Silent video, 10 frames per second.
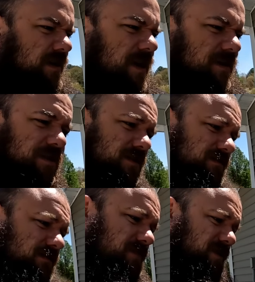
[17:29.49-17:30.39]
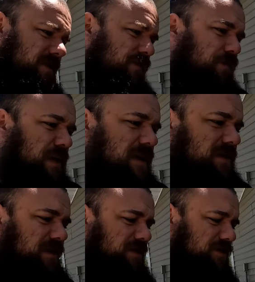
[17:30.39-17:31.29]
I just never paid
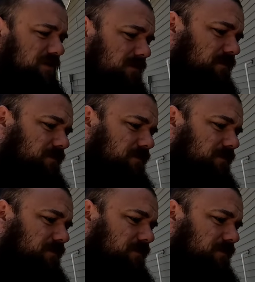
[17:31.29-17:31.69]
attention.